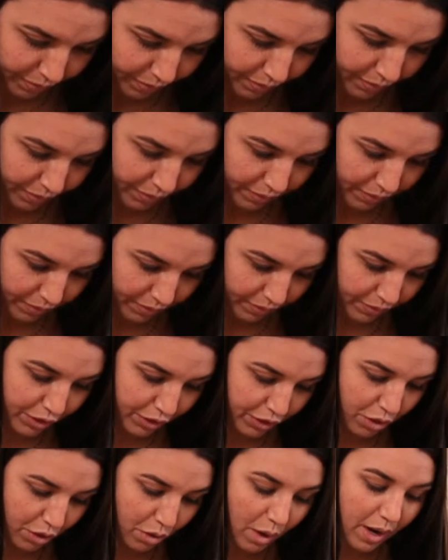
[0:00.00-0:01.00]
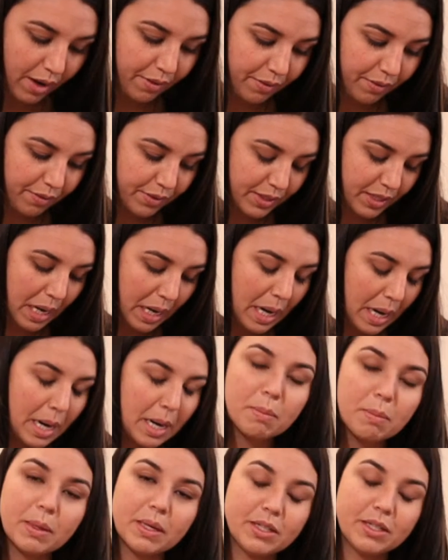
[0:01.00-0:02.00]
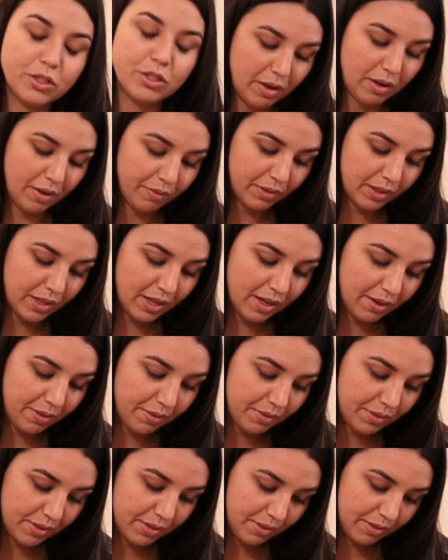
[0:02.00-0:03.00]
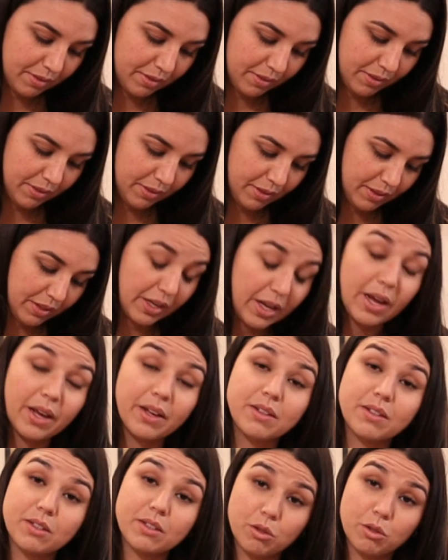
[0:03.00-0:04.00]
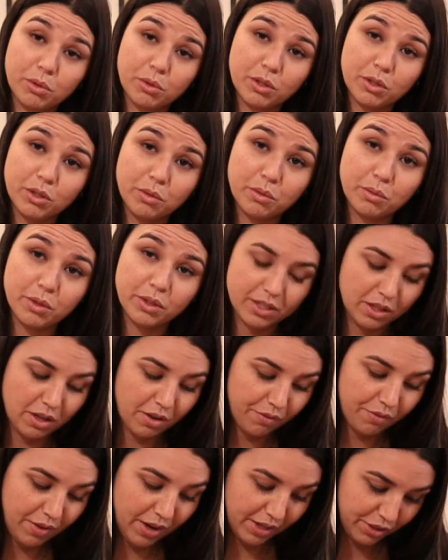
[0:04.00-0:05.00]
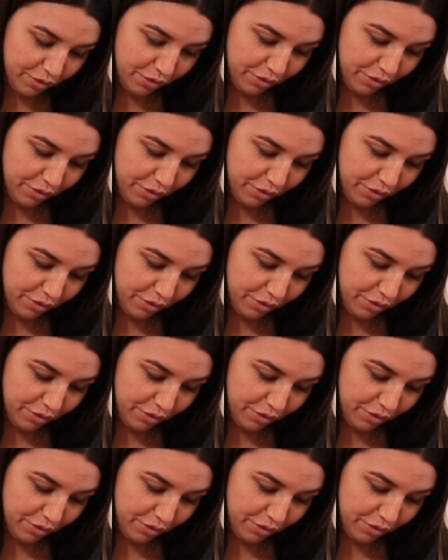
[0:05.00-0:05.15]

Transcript: If you don't have time and do have gloves, yes, super glue works a lot faster for this